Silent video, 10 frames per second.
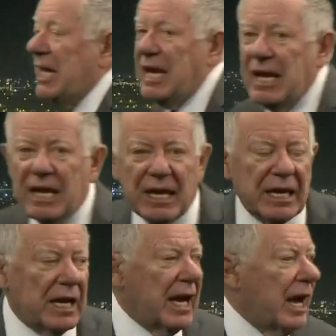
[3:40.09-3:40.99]

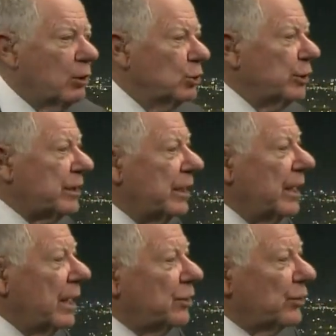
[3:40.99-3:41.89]
day uh, outlook,
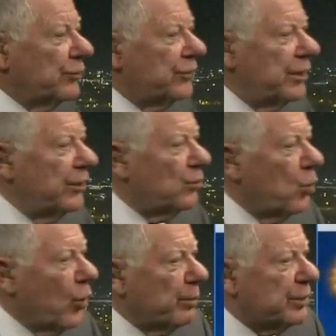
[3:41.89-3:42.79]
you can see these
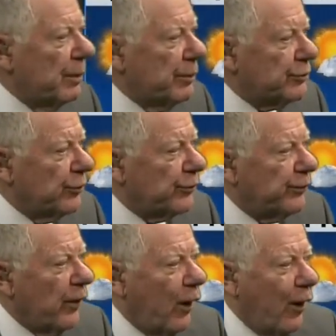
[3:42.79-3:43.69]
warm temperatures
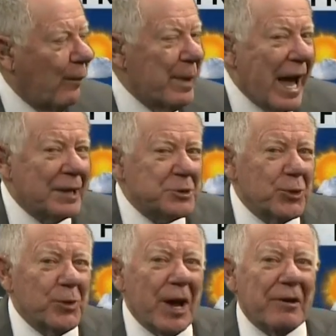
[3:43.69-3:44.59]
fall back to
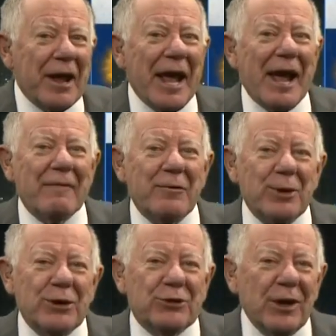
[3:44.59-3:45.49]
around
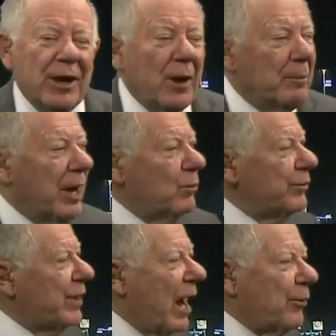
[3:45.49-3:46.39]
average, but
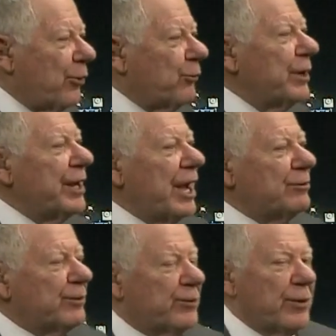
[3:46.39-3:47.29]
we've got three
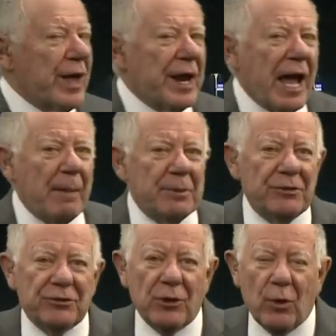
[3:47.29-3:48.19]
days before that
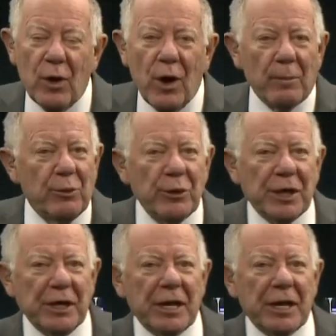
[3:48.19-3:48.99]
happens. So, Brooke and